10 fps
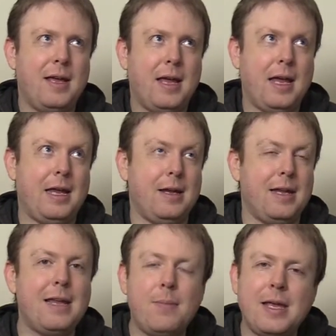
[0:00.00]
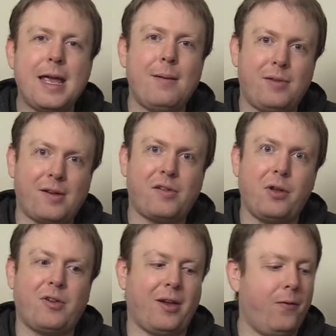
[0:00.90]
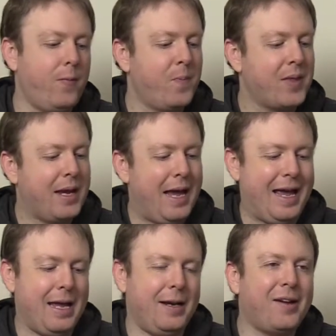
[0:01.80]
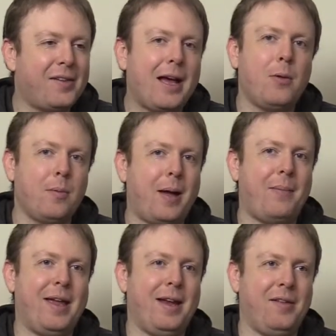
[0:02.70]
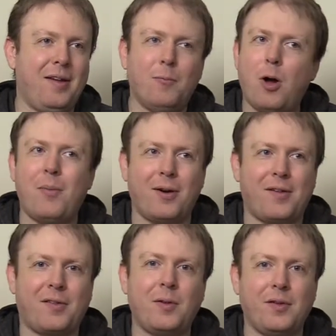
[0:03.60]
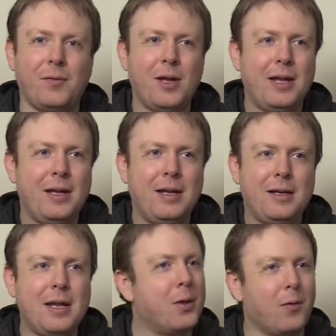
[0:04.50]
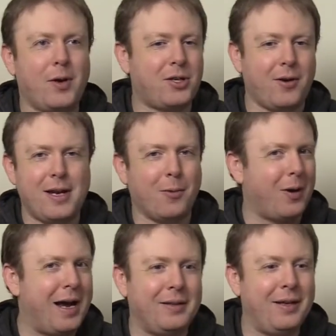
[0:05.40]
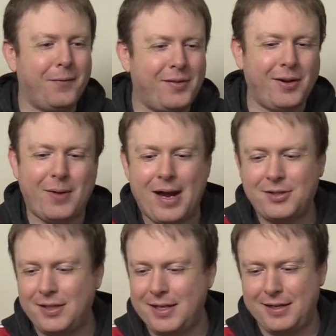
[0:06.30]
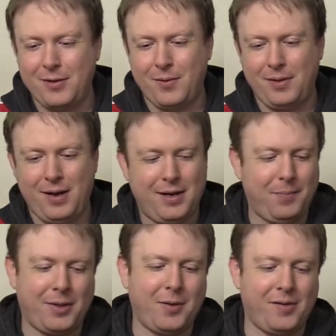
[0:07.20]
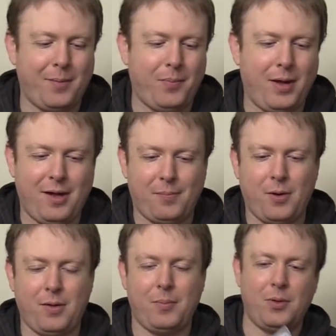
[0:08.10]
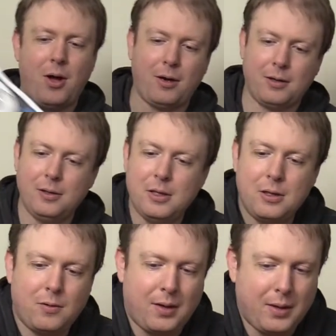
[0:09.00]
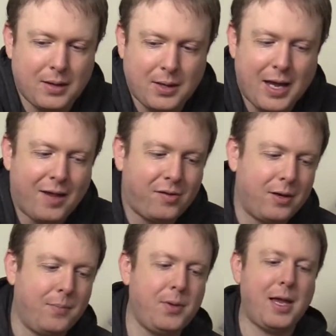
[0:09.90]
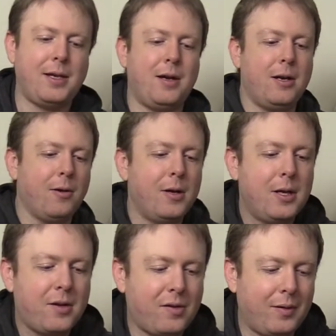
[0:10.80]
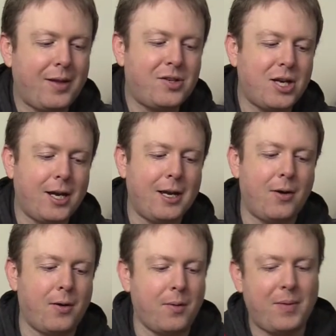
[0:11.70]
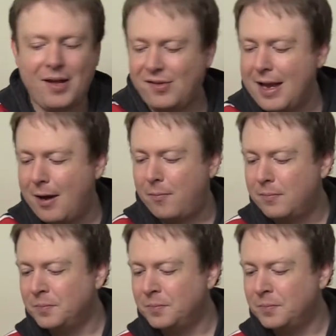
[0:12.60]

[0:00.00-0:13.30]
a EB Games exclusive, and Excalibur Batman is a Walmart exclusive, neither of which are near where I live. So I actually didn't go and pick those up as part of the block or anything like that. So I'm going to put that down here. So let's check it out on the base. Now,